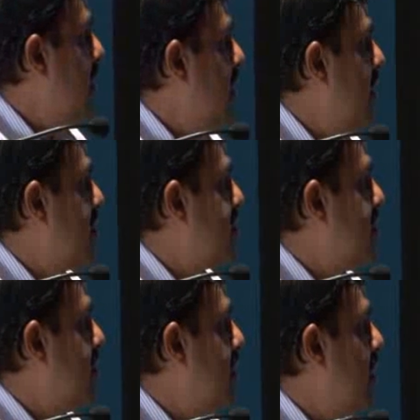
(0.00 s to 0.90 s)
years.
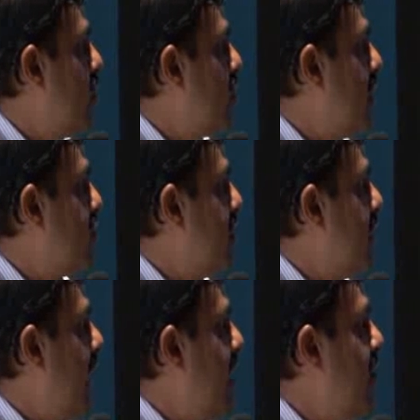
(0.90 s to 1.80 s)
The
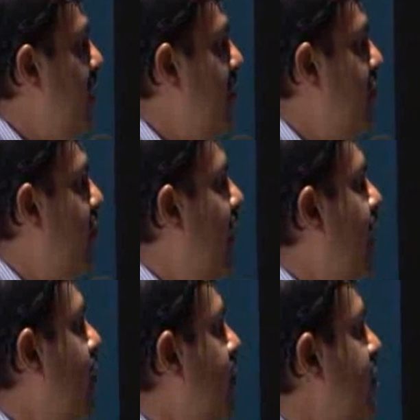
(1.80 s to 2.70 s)
2010 we
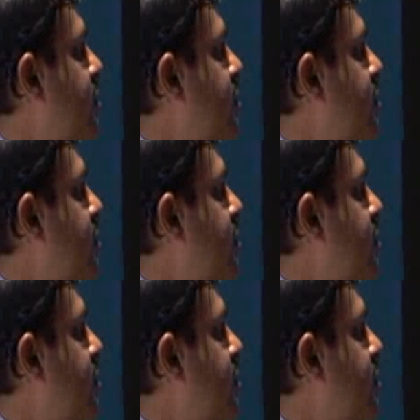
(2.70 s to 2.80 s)
flagged off